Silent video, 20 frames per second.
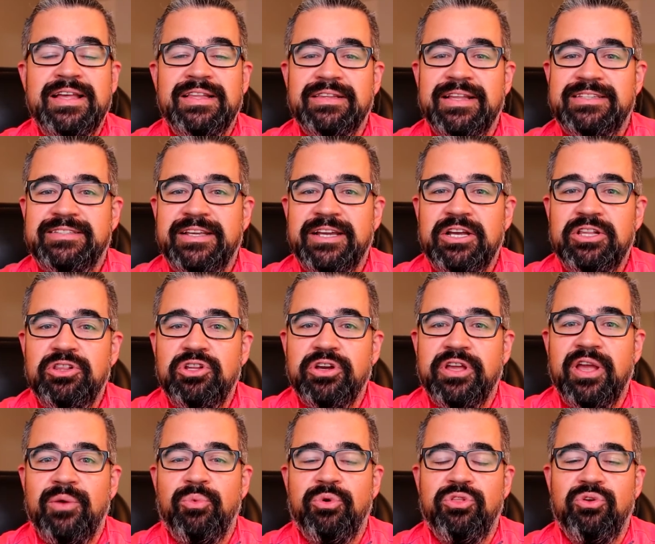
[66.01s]
Let's take a
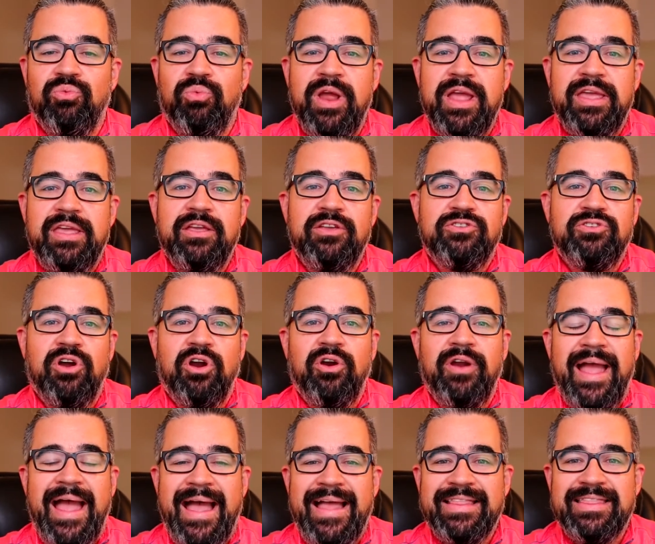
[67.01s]
look at where the rankings
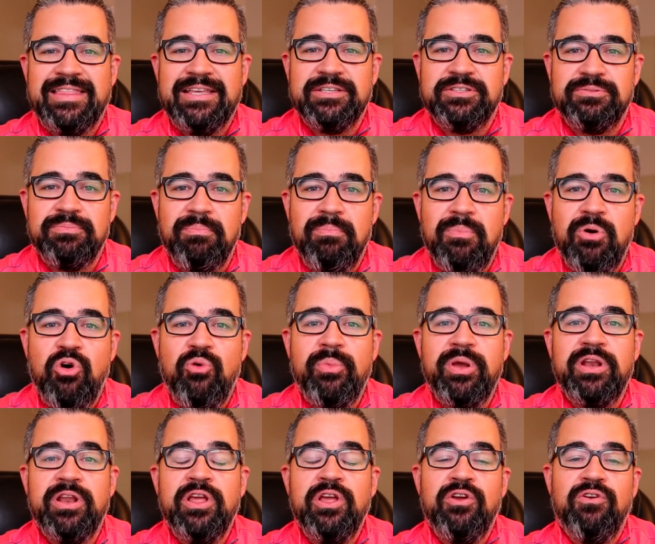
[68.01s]
are at this
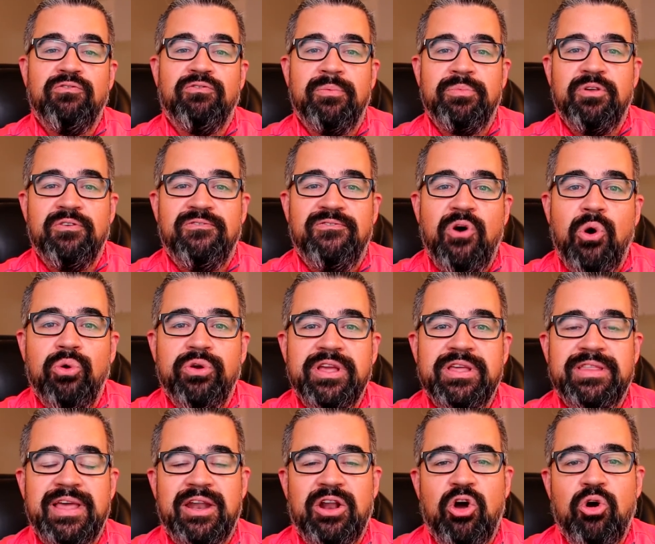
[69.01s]
moment from the
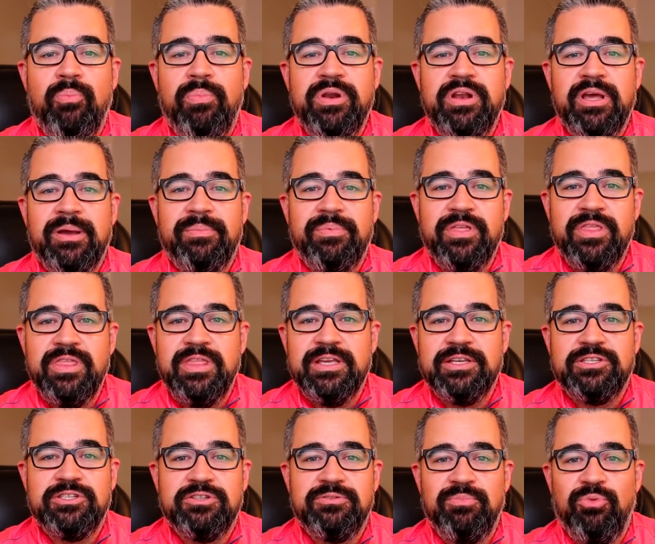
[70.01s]
voting that opened up
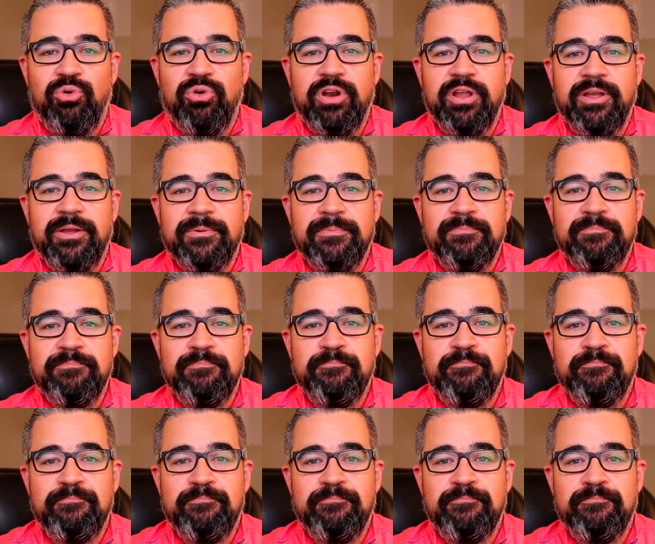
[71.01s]
this morning.